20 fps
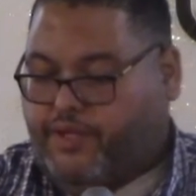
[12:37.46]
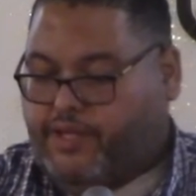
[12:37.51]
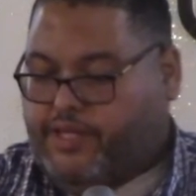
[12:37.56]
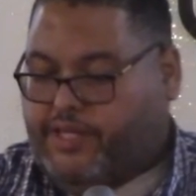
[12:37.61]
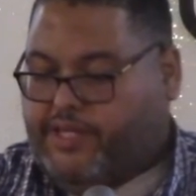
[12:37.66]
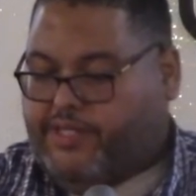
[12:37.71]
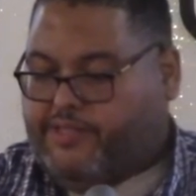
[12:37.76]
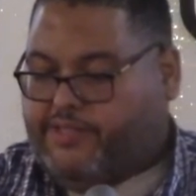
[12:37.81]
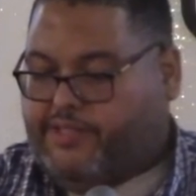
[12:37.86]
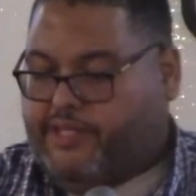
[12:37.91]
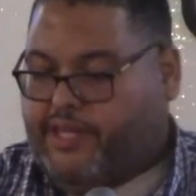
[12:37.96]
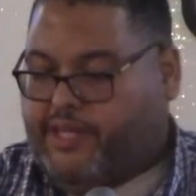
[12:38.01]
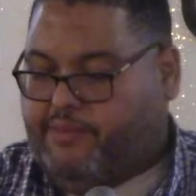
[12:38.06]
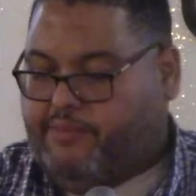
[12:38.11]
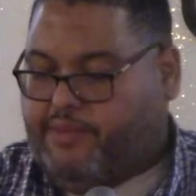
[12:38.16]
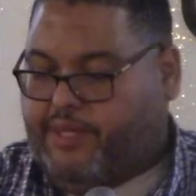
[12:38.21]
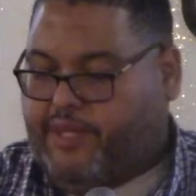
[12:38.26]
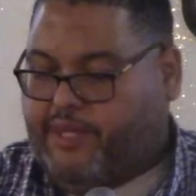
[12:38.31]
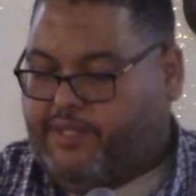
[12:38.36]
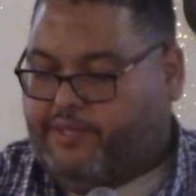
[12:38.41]
his
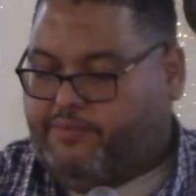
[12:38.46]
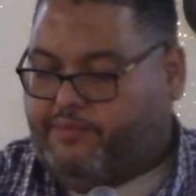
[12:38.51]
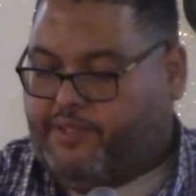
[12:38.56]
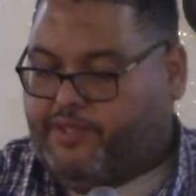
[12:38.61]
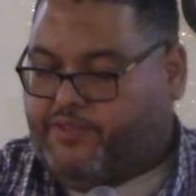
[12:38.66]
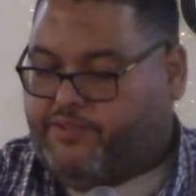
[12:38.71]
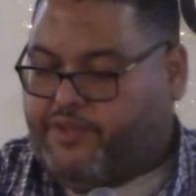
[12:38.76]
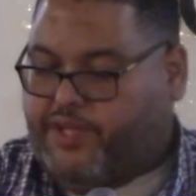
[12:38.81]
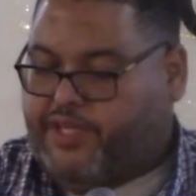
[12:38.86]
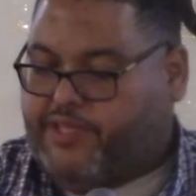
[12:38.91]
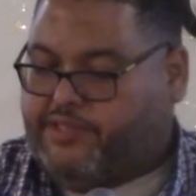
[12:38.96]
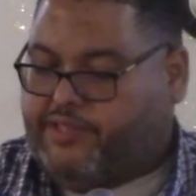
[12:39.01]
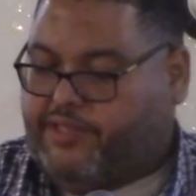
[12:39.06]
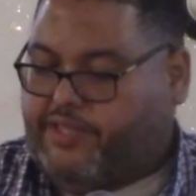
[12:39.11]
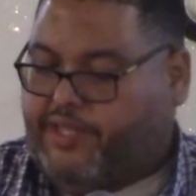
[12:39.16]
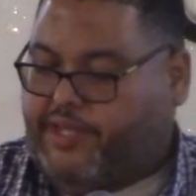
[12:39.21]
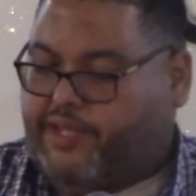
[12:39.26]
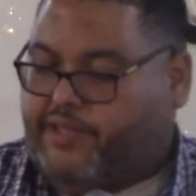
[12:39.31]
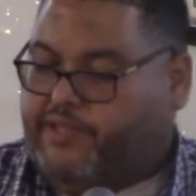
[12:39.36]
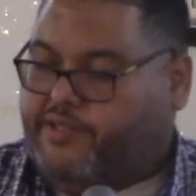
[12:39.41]
name came to be
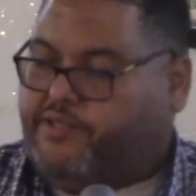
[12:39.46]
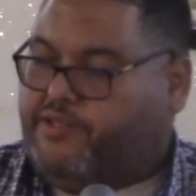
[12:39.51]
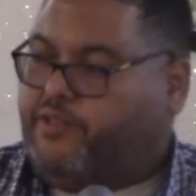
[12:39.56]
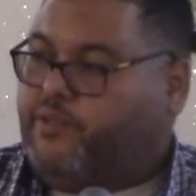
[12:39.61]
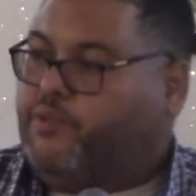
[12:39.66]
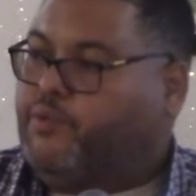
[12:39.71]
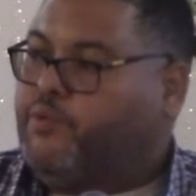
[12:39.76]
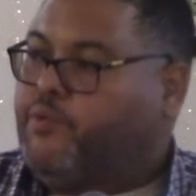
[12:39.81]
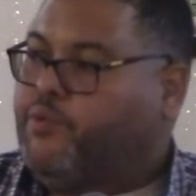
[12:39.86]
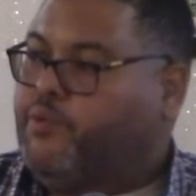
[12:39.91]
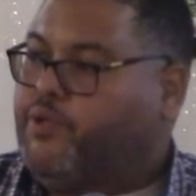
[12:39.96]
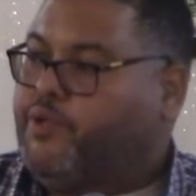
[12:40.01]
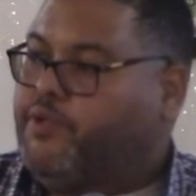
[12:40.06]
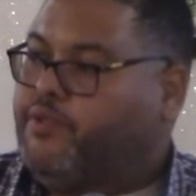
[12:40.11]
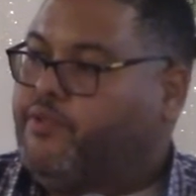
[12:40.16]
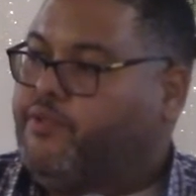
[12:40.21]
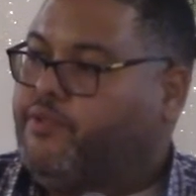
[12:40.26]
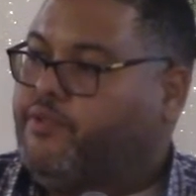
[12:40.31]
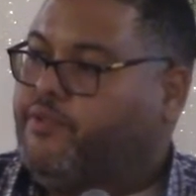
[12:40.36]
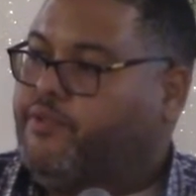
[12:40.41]
translated as Lord
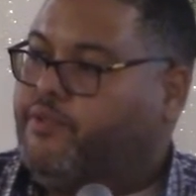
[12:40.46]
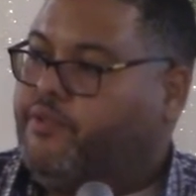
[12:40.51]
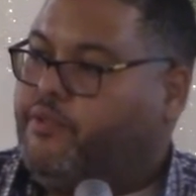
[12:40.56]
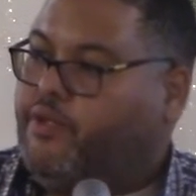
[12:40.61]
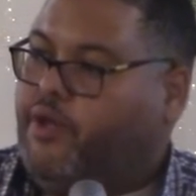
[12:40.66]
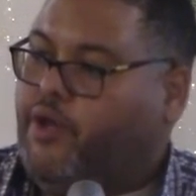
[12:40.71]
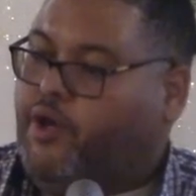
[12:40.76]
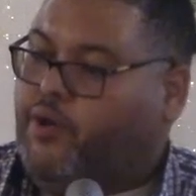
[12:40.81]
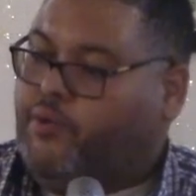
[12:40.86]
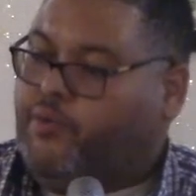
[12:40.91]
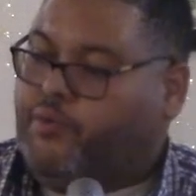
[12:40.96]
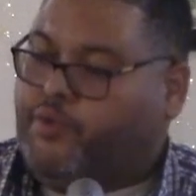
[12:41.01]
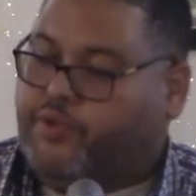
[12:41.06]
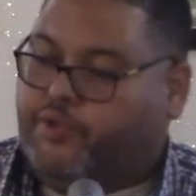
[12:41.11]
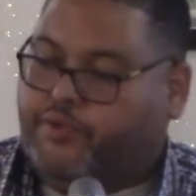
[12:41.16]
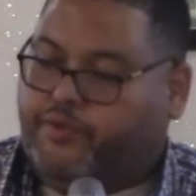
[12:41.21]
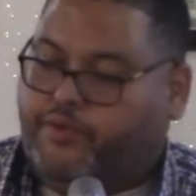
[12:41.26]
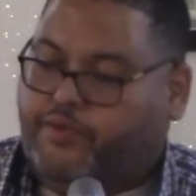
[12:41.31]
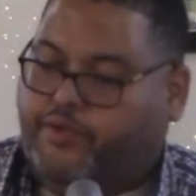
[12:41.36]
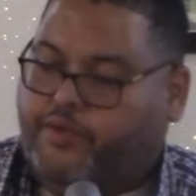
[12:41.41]

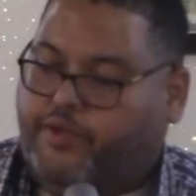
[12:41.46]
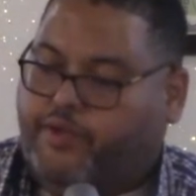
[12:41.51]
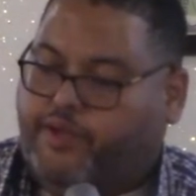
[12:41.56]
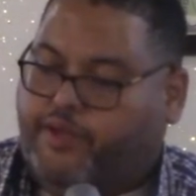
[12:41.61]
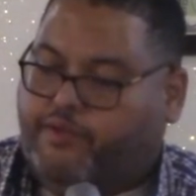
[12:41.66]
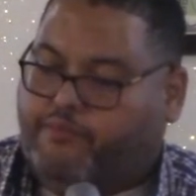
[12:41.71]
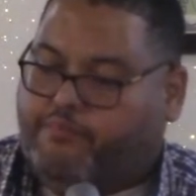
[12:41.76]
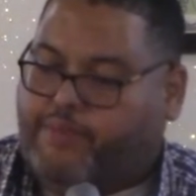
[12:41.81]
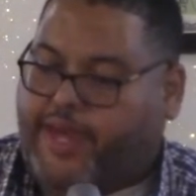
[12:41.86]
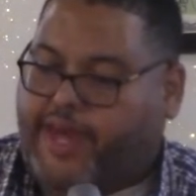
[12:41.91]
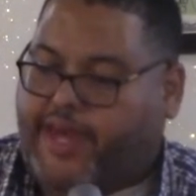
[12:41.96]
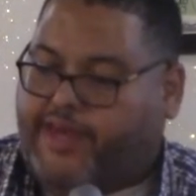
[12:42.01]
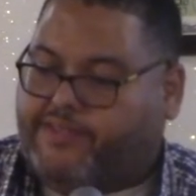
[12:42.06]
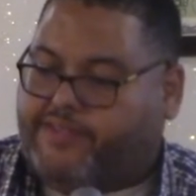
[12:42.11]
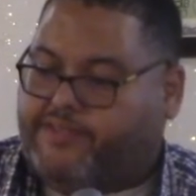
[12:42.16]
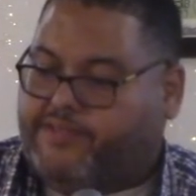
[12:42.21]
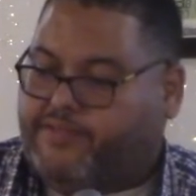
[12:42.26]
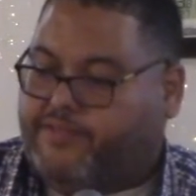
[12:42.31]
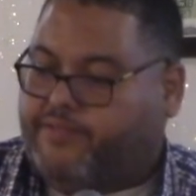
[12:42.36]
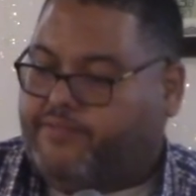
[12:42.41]
owner,
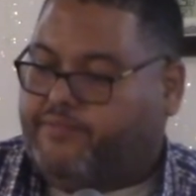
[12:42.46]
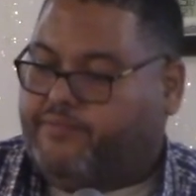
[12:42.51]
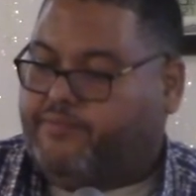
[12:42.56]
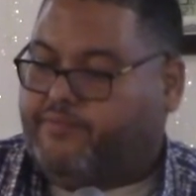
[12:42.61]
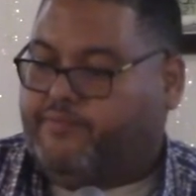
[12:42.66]
master.